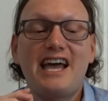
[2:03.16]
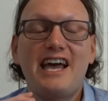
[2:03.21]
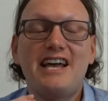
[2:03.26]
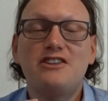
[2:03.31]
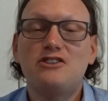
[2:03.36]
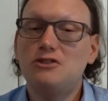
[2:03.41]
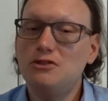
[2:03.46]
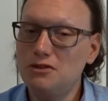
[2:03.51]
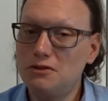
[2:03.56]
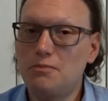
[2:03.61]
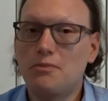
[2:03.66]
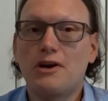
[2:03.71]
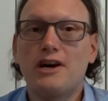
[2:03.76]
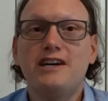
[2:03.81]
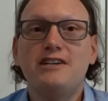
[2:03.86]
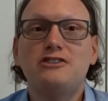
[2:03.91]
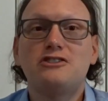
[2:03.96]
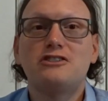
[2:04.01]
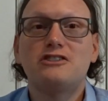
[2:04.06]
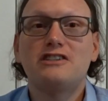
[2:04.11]
a
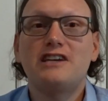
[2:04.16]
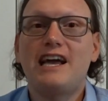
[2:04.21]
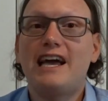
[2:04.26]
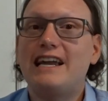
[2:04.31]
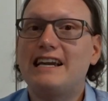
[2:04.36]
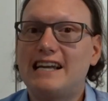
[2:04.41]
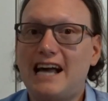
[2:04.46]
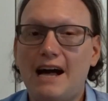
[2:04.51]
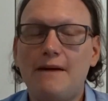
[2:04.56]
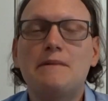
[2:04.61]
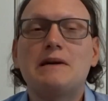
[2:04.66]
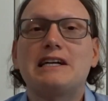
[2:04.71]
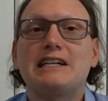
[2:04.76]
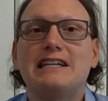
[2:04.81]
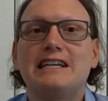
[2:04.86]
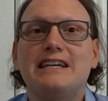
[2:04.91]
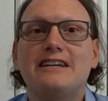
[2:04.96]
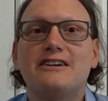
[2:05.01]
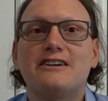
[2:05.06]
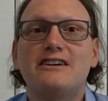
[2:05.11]
toothbrush and Comet
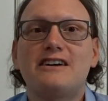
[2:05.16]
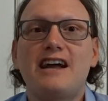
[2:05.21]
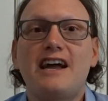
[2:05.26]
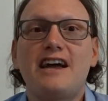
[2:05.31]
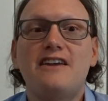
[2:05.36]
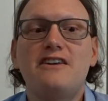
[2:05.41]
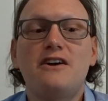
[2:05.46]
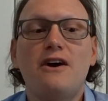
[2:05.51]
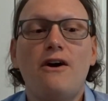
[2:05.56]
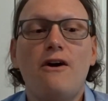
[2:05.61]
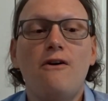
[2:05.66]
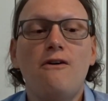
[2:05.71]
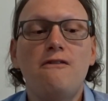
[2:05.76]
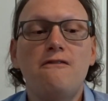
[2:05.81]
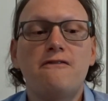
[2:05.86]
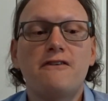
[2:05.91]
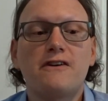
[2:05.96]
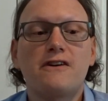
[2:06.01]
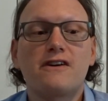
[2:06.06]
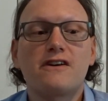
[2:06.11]
cleaner and
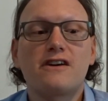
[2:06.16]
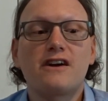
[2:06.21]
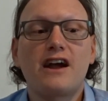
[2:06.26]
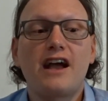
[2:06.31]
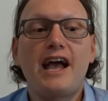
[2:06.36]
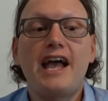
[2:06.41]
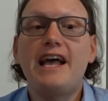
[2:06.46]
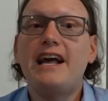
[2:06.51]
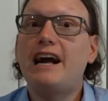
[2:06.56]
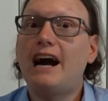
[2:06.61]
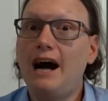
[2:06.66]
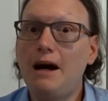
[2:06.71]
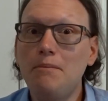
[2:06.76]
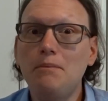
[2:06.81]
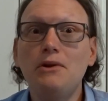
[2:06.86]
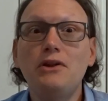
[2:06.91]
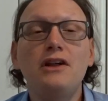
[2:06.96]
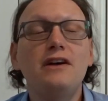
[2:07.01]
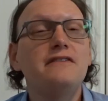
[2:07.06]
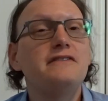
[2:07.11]
over a
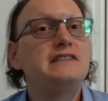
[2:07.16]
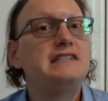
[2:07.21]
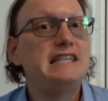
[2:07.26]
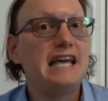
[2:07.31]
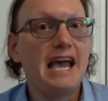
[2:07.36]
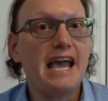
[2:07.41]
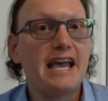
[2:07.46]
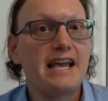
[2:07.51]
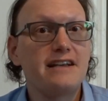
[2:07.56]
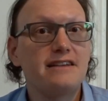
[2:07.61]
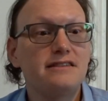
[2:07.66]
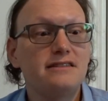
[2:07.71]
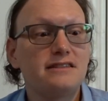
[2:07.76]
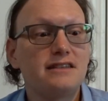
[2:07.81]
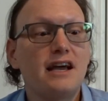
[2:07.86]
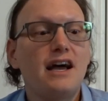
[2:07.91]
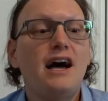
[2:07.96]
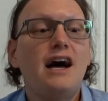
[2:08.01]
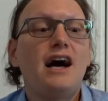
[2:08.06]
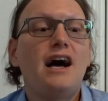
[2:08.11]
couple of
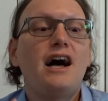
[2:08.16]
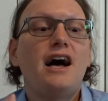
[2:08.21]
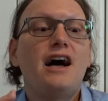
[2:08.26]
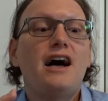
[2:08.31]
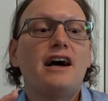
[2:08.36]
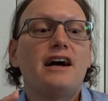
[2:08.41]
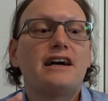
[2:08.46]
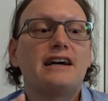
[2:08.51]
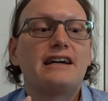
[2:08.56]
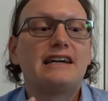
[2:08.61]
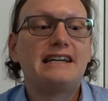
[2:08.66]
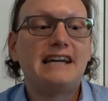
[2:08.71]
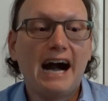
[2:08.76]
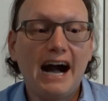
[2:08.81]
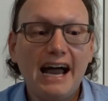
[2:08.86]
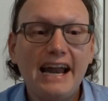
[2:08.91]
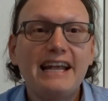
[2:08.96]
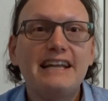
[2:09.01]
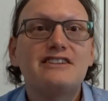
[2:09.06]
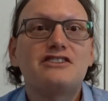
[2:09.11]
days
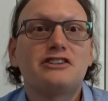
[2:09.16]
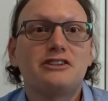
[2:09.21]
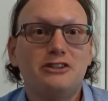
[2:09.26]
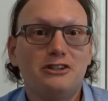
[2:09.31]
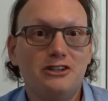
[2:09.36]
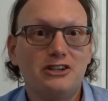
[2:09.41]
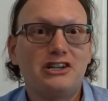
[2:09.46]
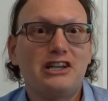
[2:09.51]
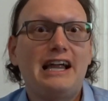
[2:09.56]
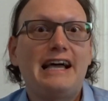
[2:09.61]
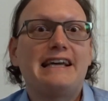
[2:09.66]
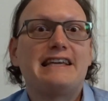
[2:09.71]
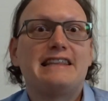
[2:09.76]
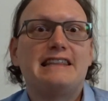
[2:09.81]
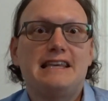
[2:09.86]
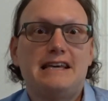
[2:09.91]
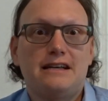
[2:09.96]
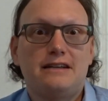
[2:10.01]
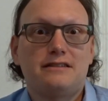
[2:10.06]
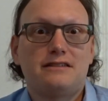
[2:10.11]
got it to look like
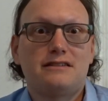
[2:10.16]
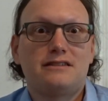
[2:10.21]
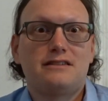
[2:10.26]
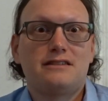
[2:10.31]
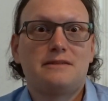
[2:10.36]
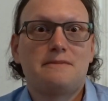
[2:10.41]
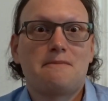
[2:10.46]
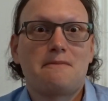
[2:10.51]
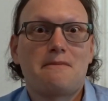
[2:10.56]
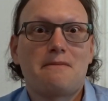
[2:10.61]
this.